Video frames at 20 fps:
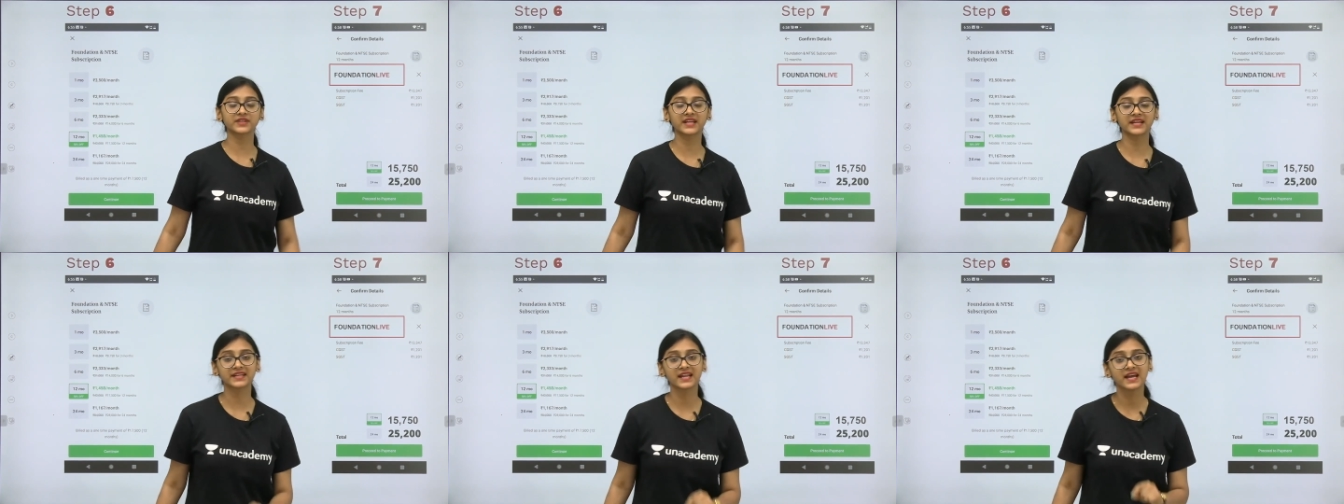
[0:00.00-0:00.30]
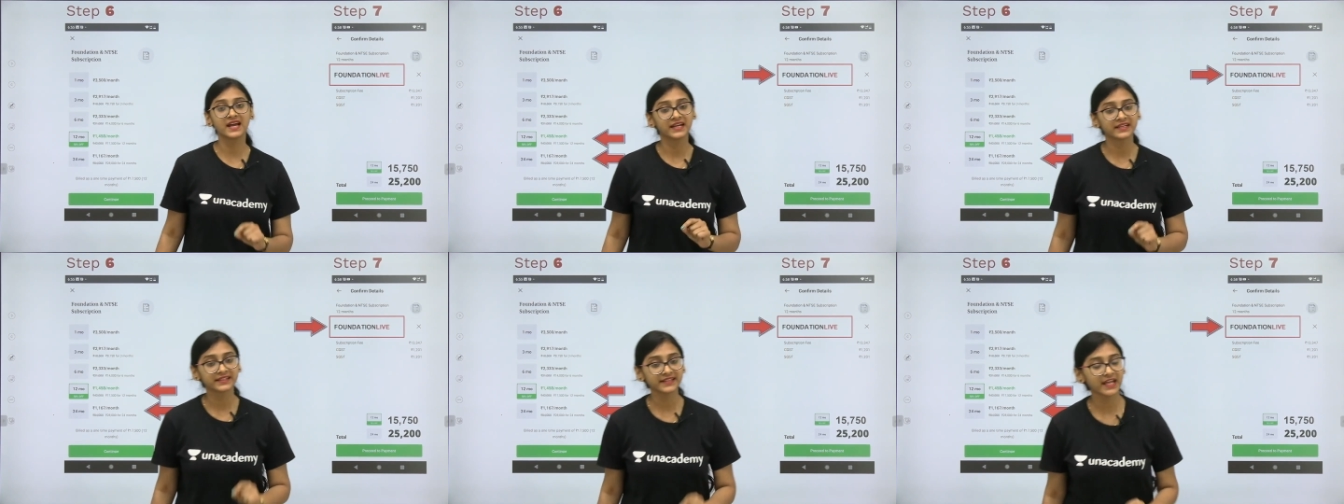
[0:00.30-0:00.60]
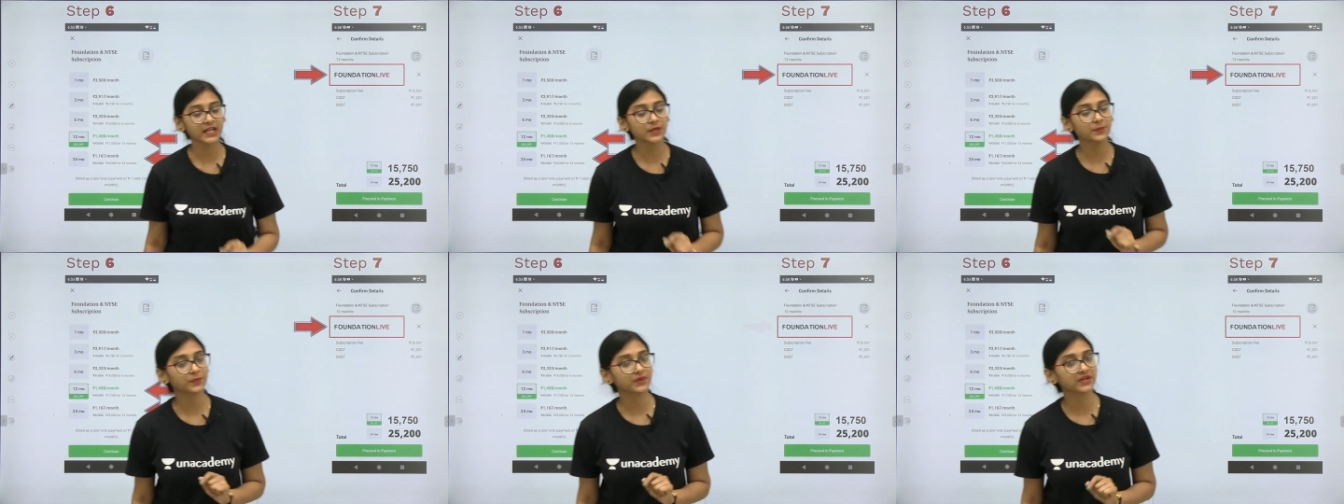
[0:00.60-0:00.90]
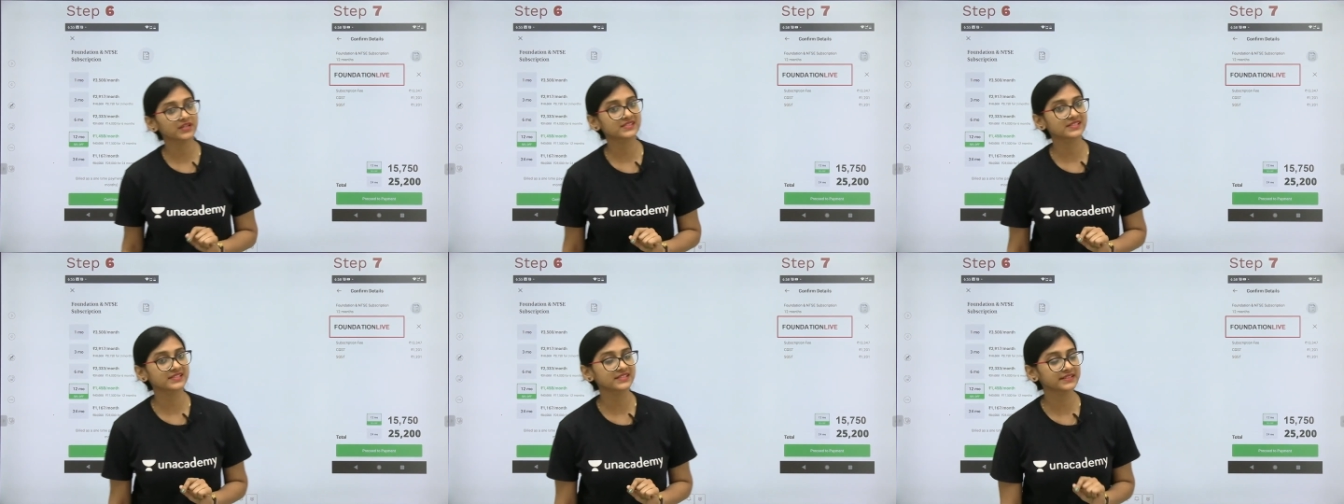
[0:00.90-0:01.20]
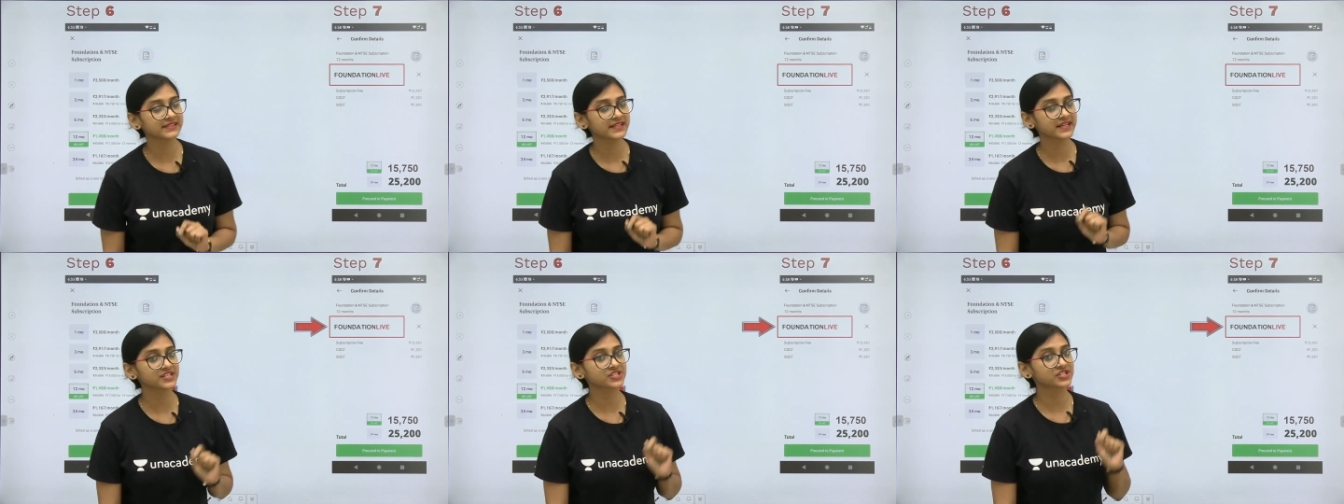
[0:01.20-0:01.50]
to get
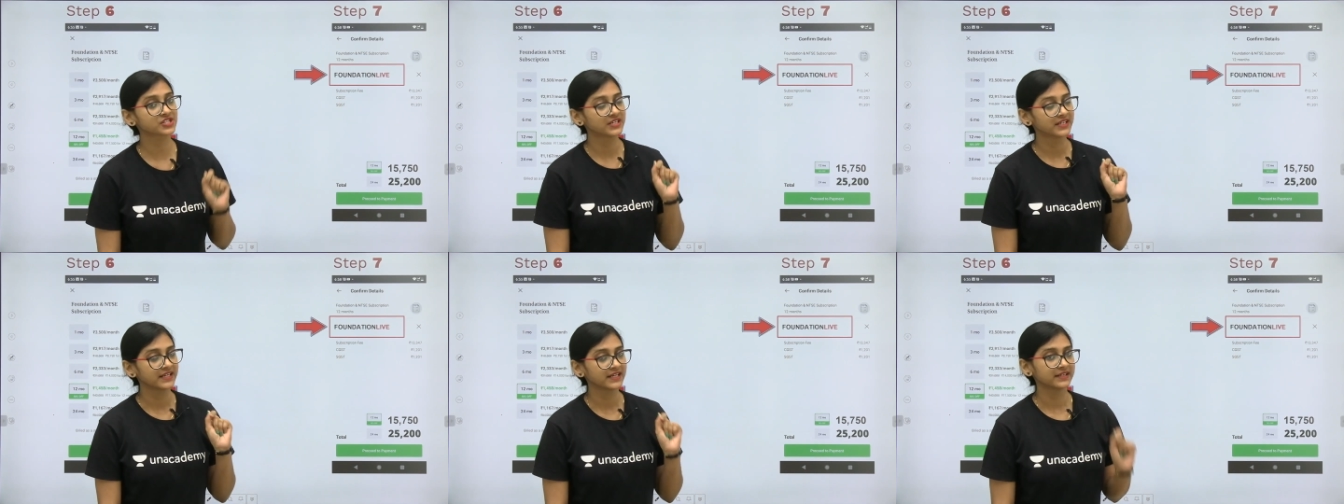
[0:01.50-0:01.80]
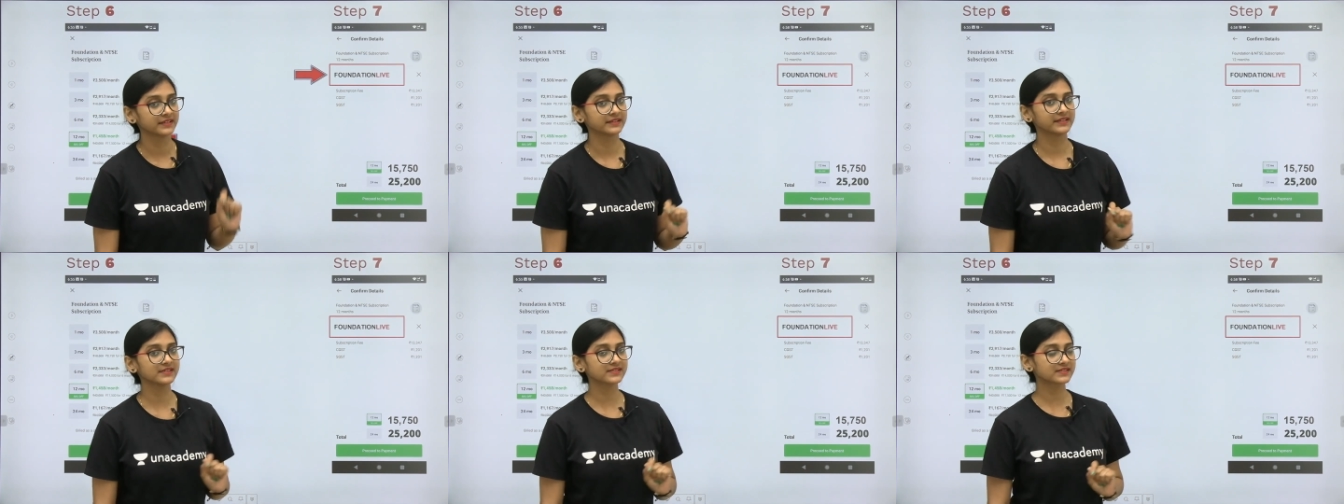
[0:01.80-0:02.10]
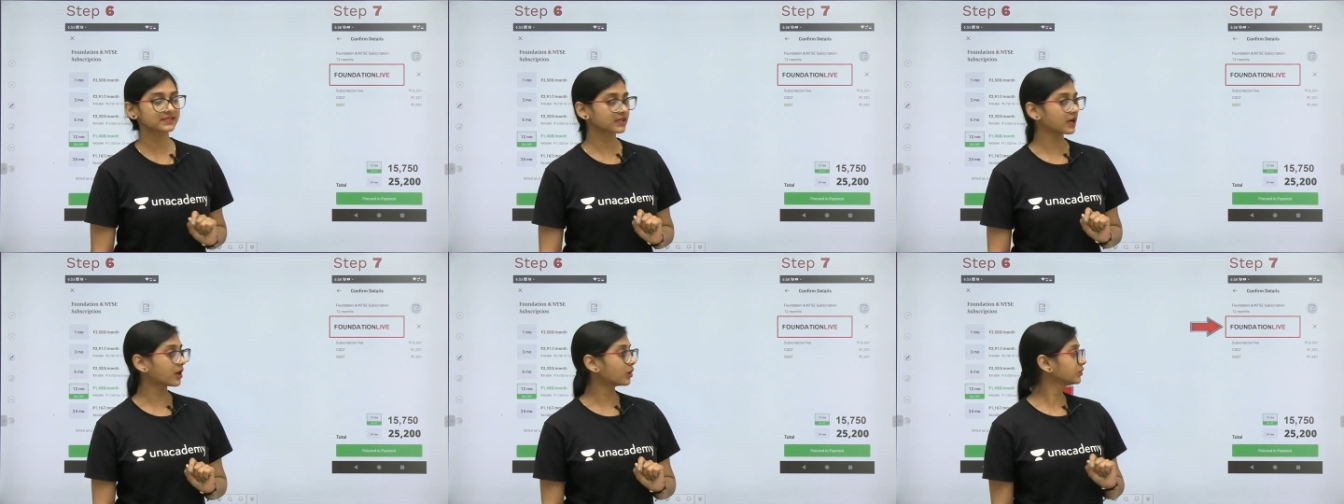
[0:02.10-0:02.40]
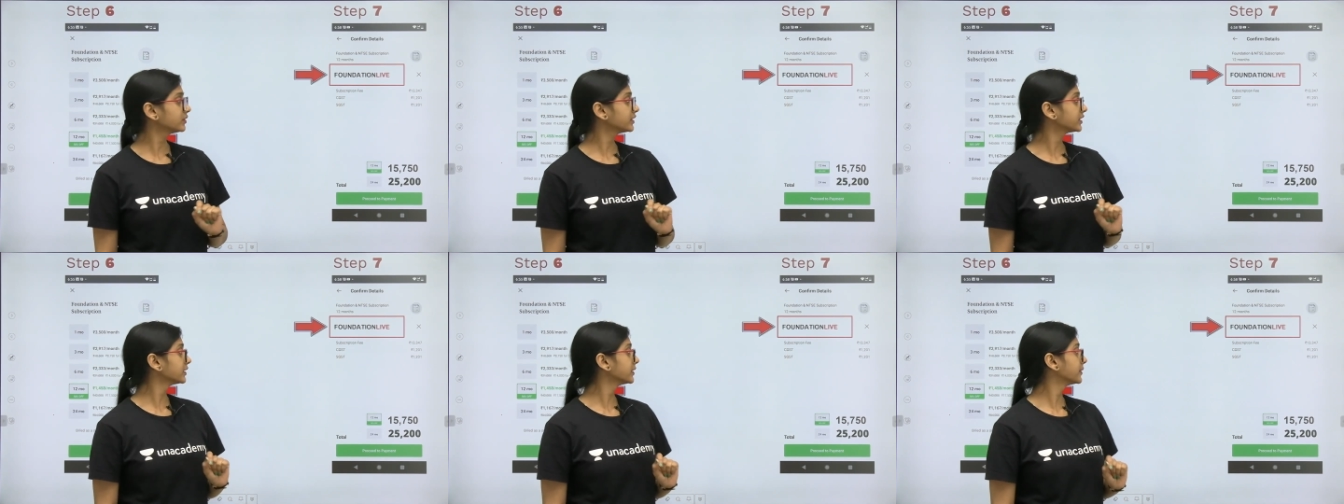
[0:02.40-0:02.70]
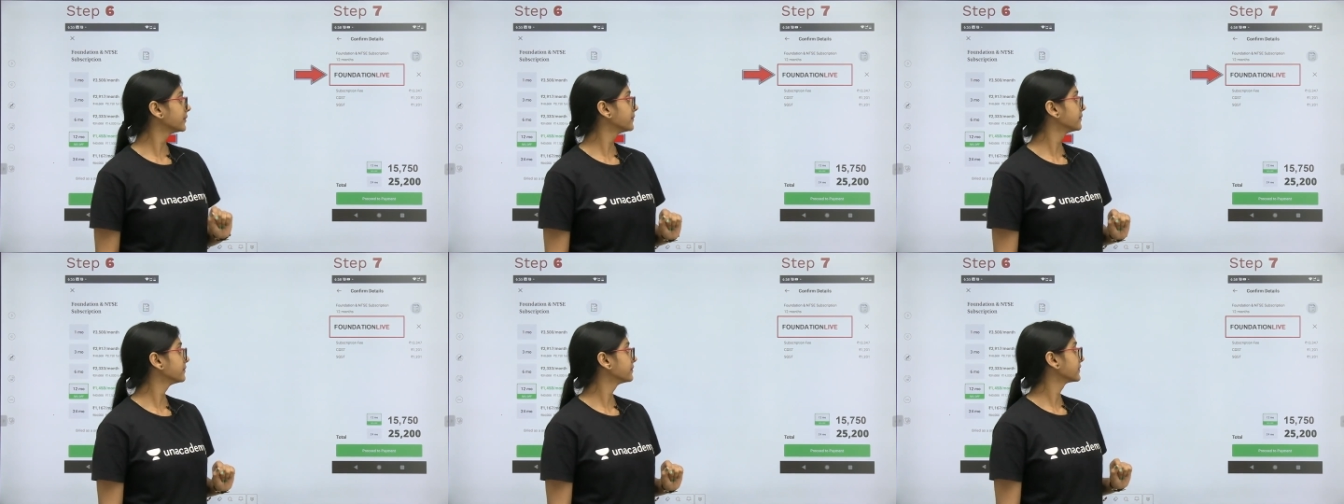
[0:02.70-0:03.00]
10% discount.
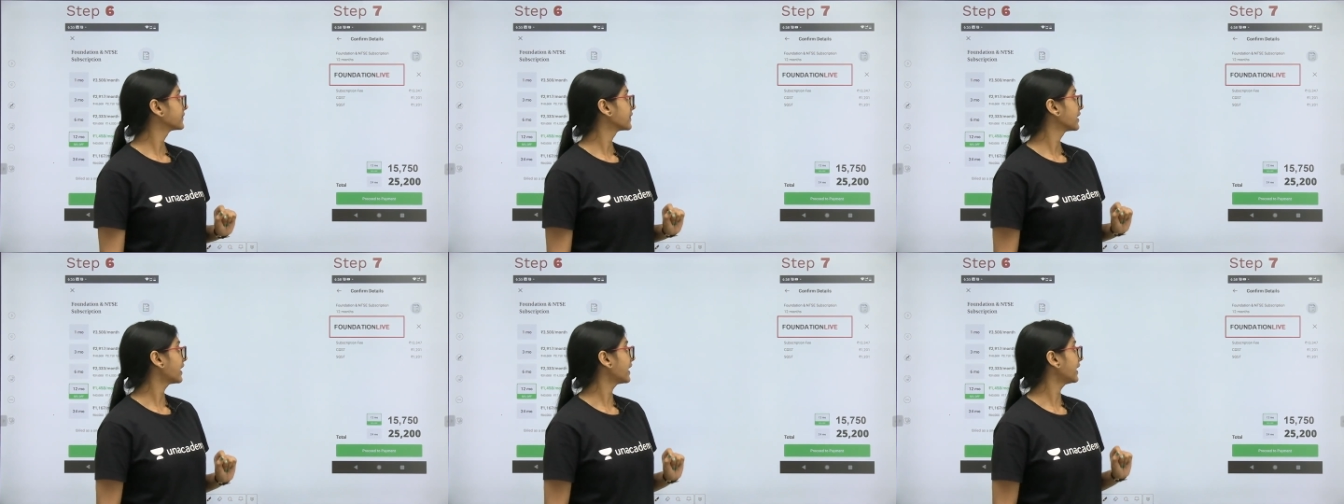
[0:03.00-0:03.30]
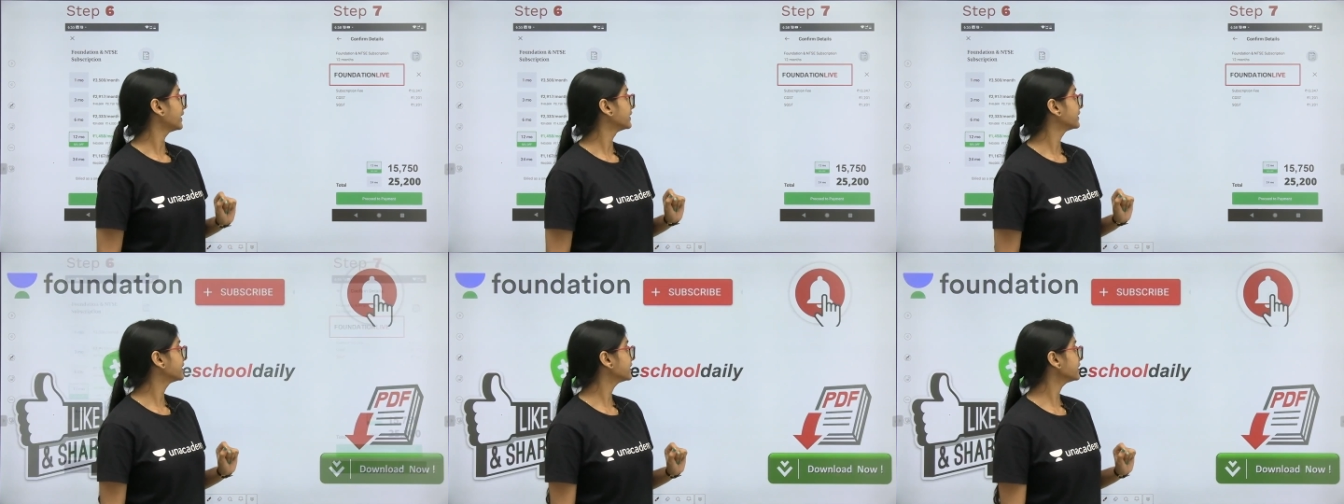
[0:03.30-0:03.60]
And